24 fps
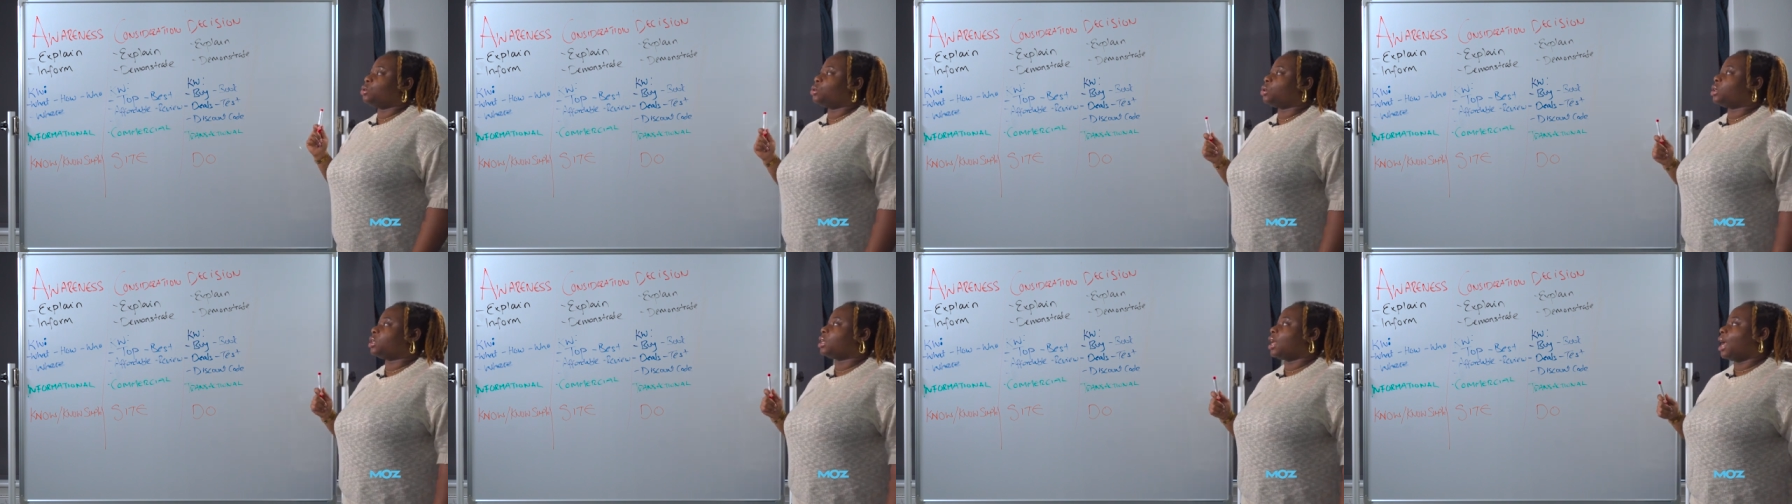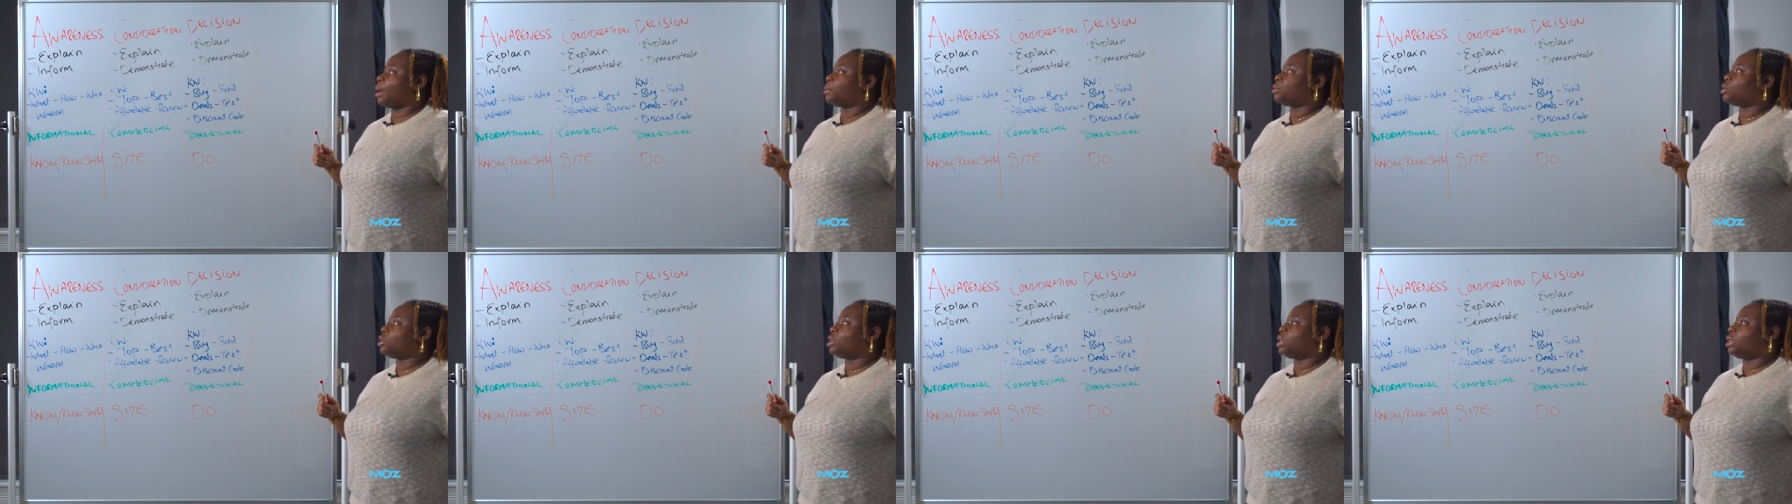you can
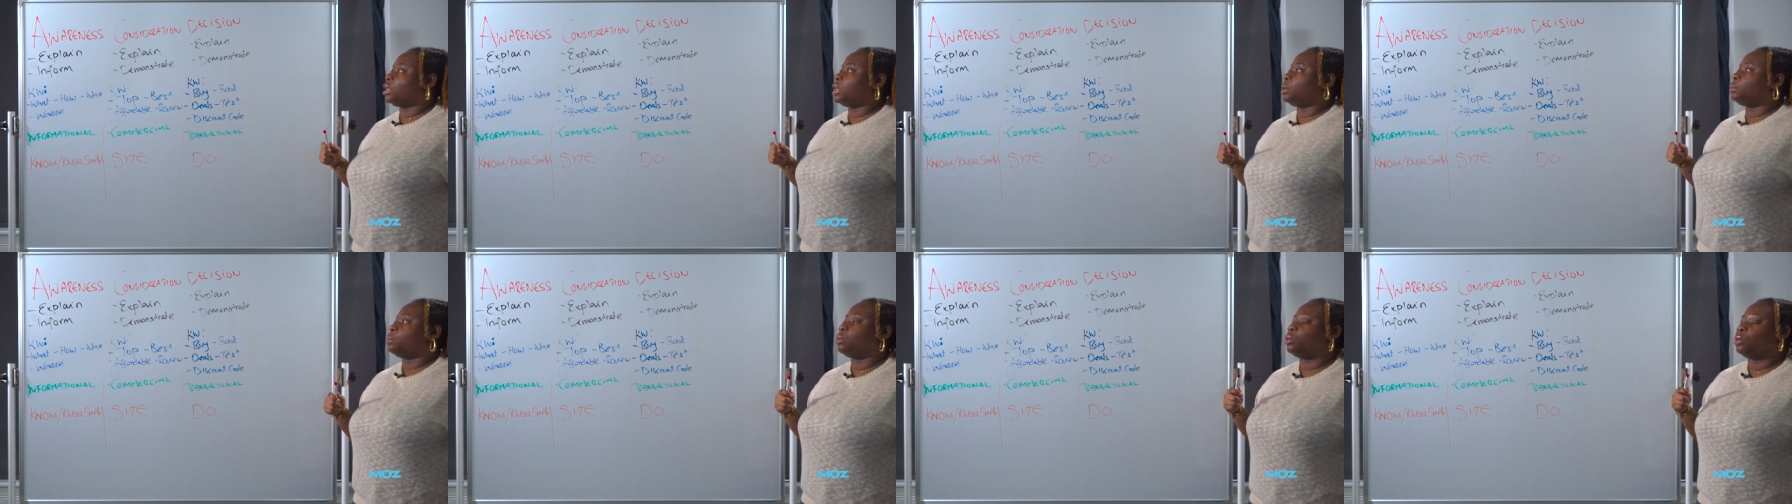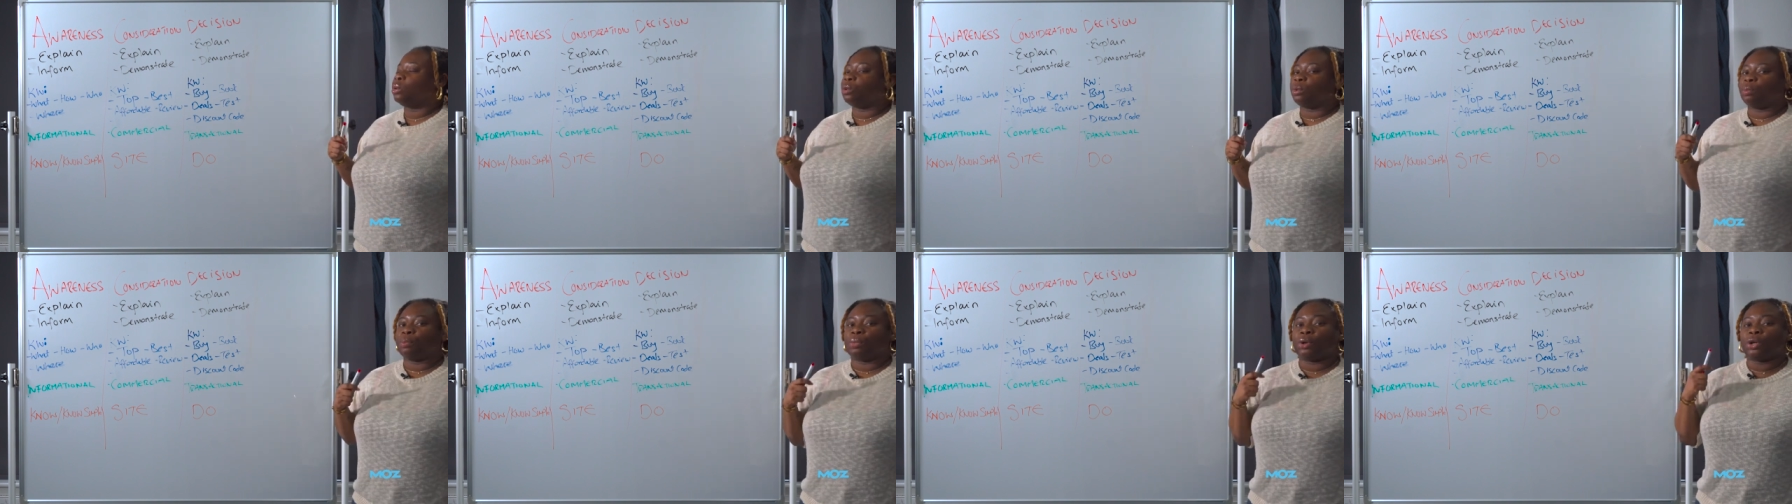absolutely
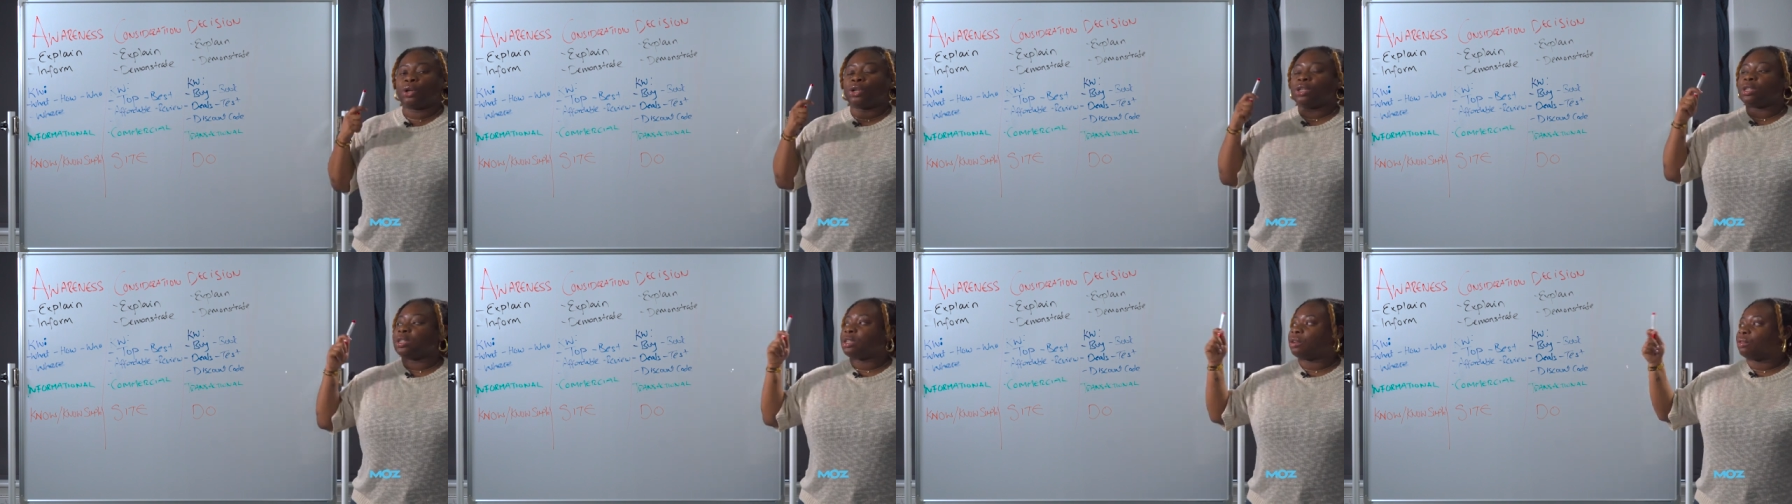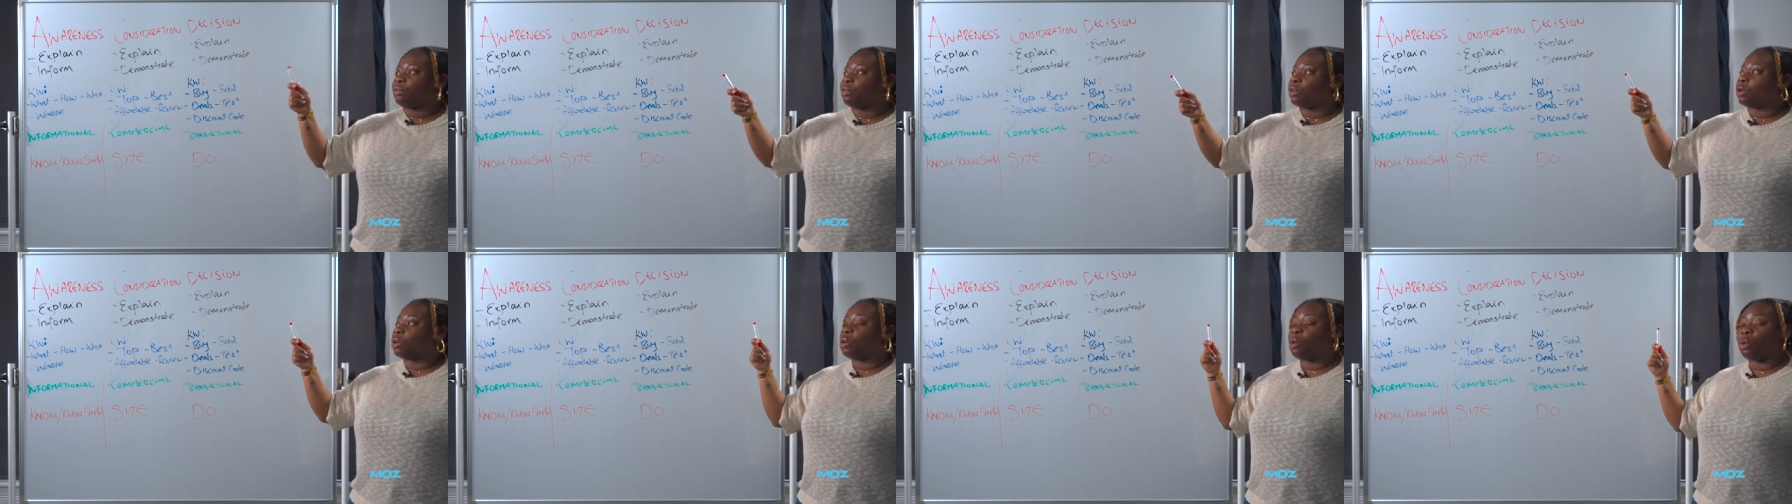put
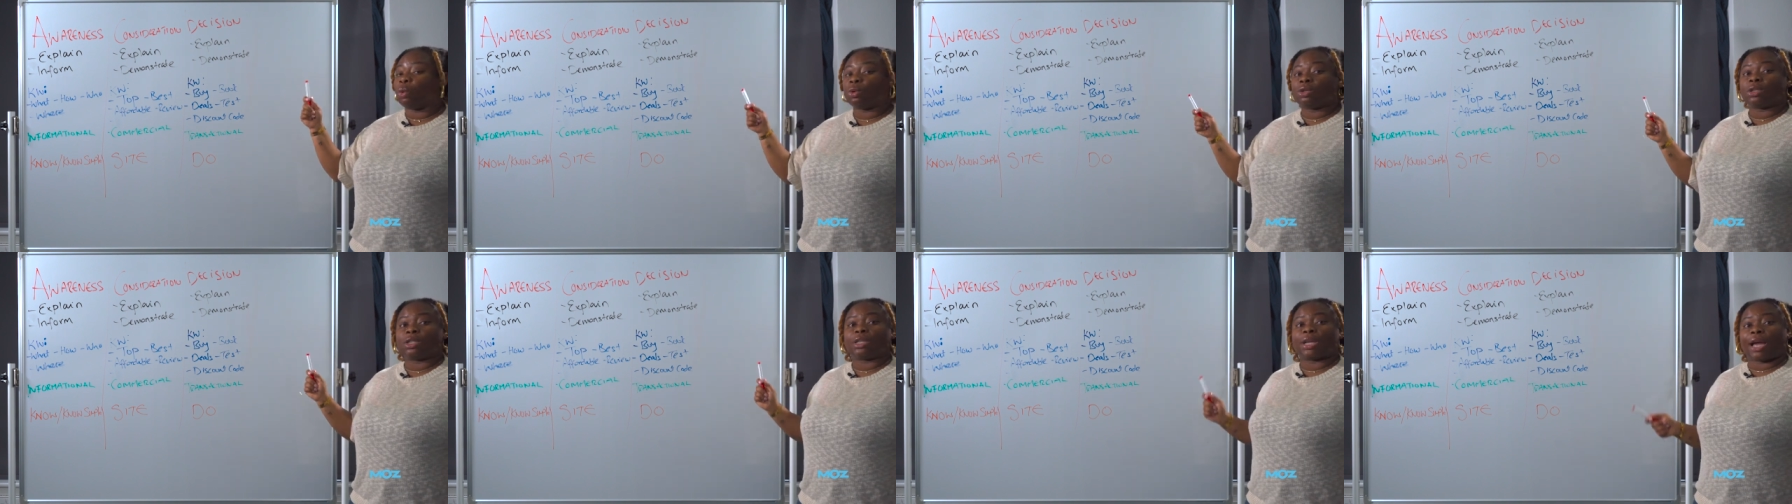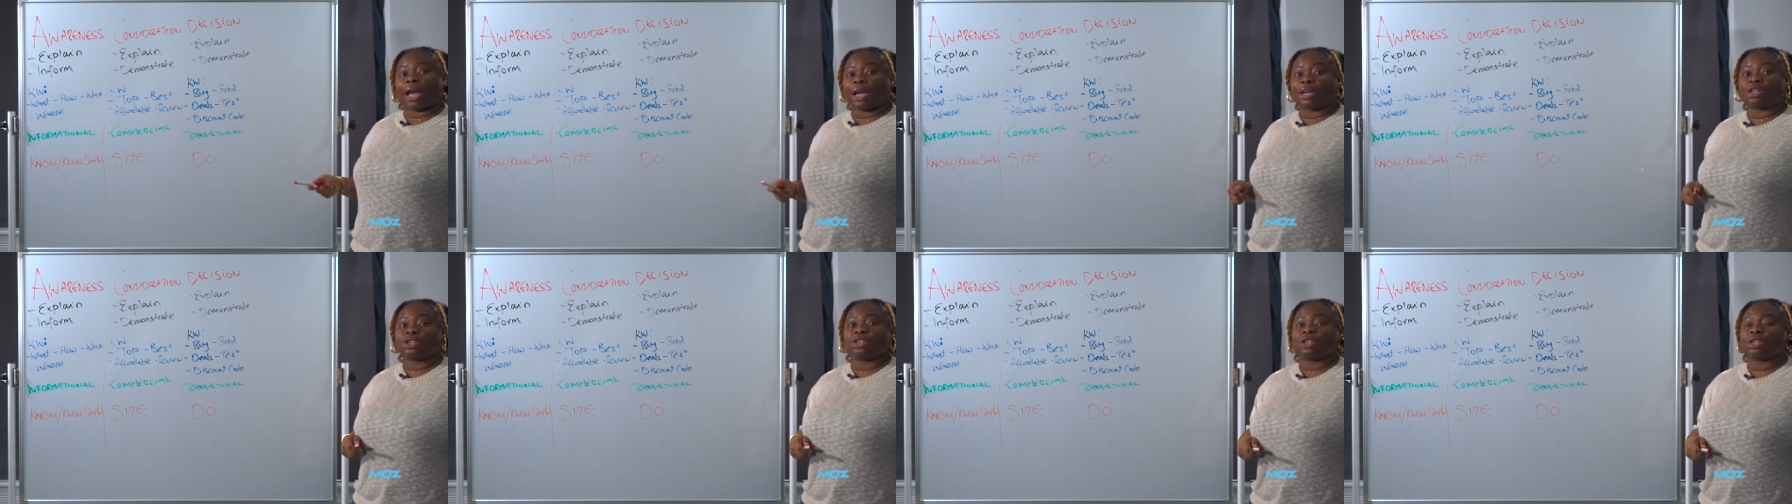different call to
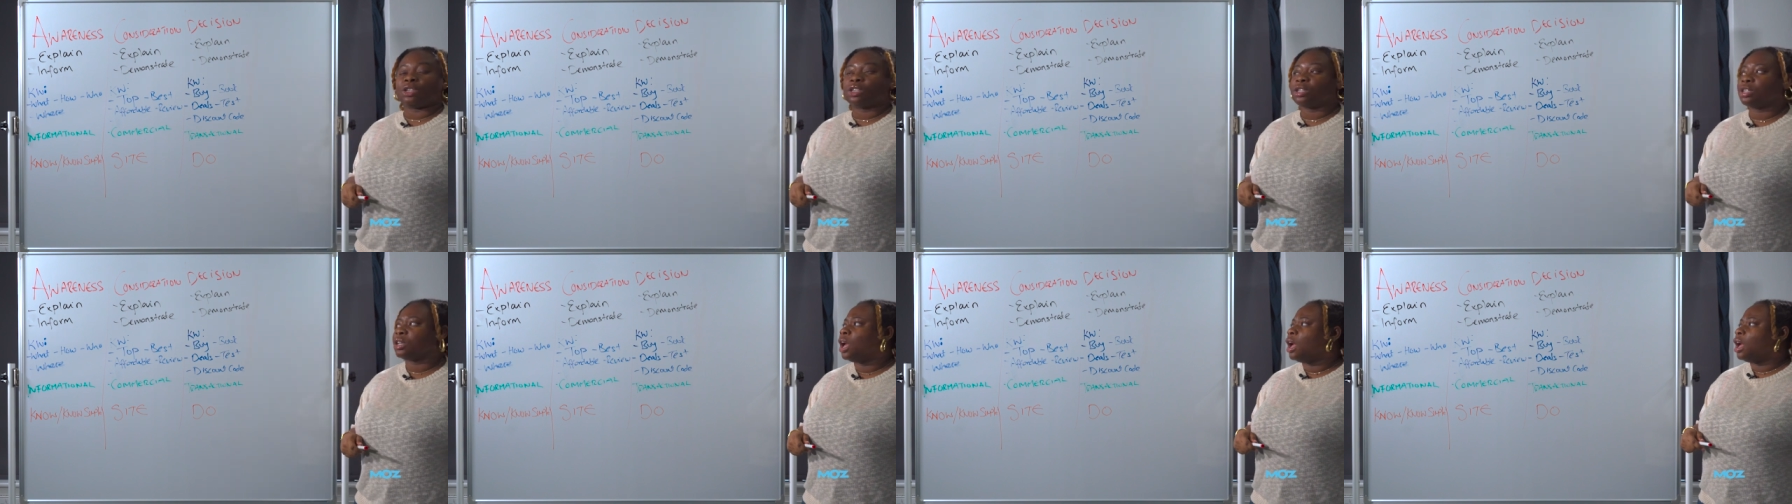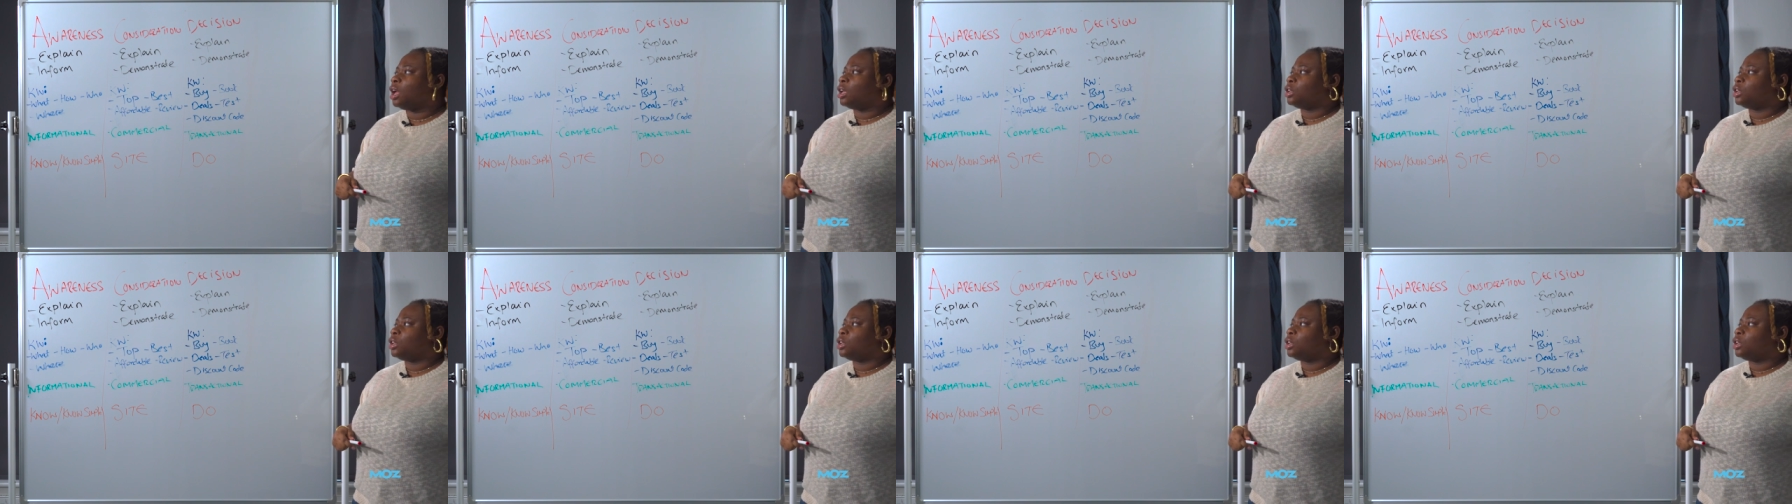actions.